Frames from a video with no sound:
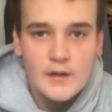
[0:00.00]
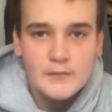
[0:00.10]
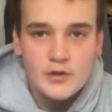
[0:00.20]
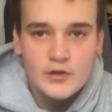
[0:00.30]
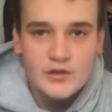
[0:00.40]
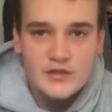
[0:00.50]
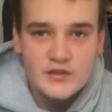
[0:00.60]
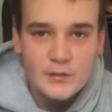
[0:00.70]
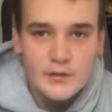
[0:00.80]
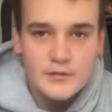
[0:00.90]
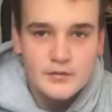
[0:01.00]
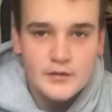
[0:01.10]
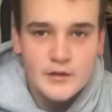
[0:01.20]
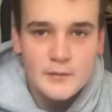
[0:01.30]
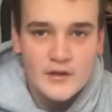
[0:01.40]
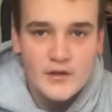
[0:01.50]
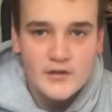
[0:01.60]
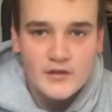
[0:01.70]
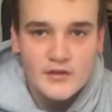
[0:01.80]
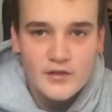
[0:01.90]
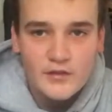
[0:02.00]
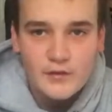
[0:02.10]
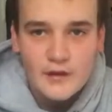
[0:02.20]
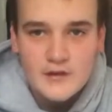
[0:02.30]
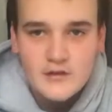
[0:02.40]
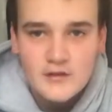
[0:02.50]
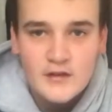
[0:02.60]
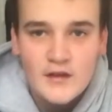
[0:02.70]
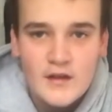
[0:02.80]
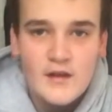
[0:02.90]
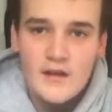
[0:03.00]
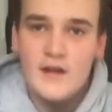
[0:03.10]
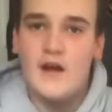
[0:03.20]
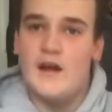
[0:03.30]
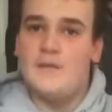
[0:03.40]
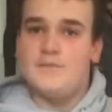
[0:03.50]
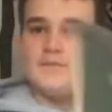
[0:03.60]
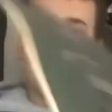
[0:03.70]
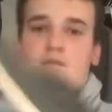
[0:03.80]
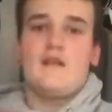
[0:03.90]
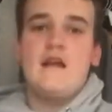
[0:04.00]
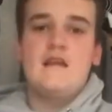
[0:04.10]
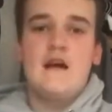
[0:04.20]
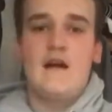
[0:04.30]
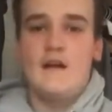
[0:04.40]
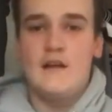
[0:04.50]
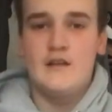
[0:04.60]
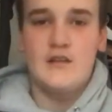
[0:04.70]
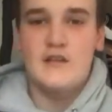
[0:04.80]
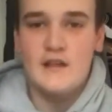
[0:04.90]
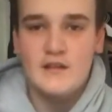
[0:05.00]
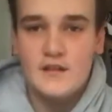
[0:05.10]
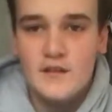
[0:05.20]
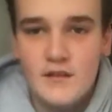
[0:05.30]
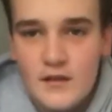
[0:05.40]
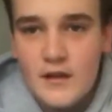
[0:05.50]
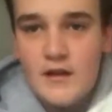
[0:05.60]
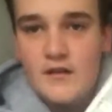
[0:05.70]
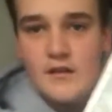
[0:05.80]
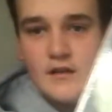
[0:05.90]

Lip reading: You can also see what I'm filming on because of the reflection. And yeah, and it just says this.